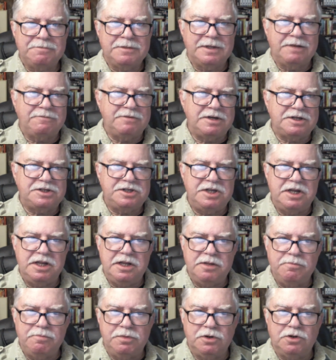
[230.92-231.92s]
I've not seen
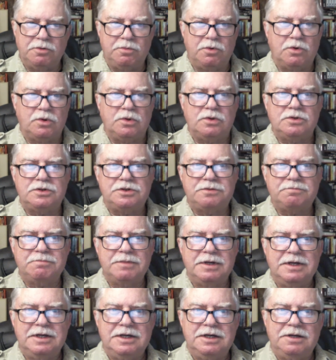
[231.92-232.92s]
any billboards,
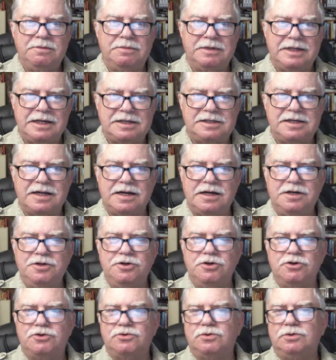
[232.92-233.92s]
but that's not
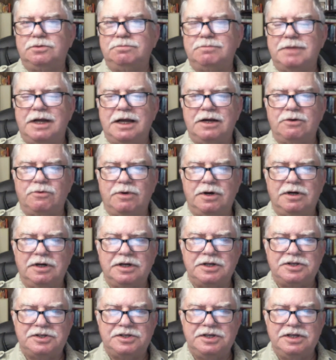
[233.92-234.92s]
unusual. I
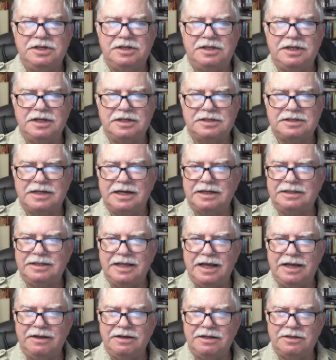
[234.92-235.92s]
rarely see things like
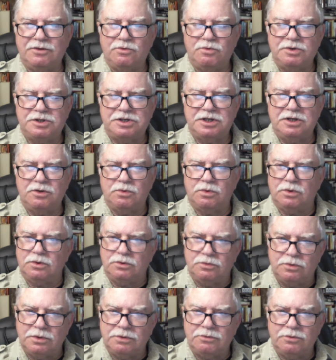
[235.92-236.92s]
that in the whiskey world.
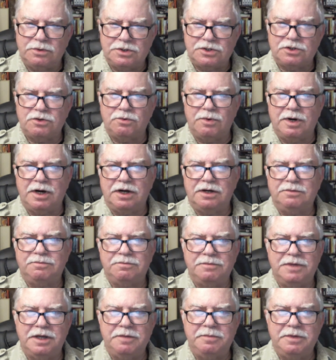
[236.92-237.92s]
Once in a while,
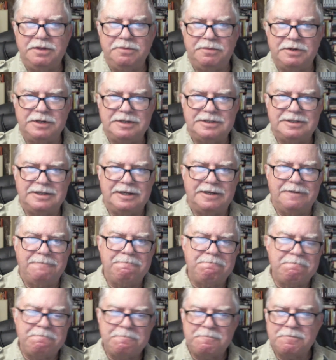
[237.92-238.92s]
maybe, but
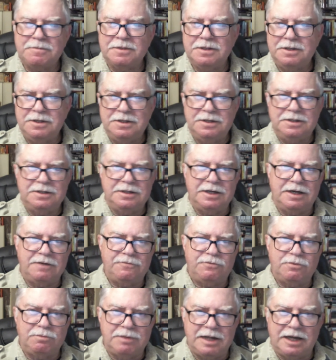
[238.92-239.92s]
not
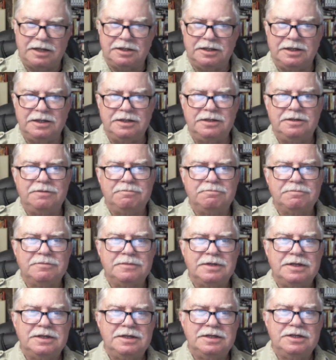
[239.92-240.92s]
for Blackland.
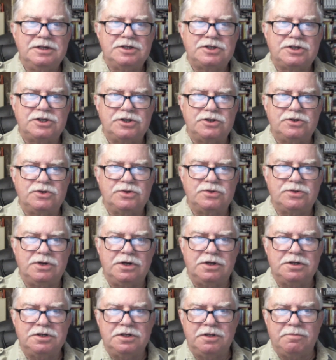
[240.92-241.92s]
So
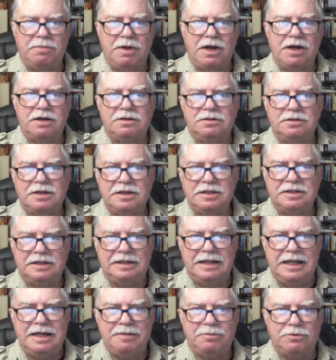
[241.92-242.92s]
on to the bottle and the
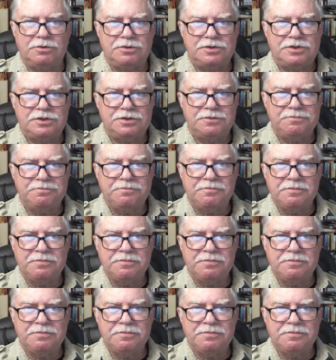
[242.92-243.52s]
labels.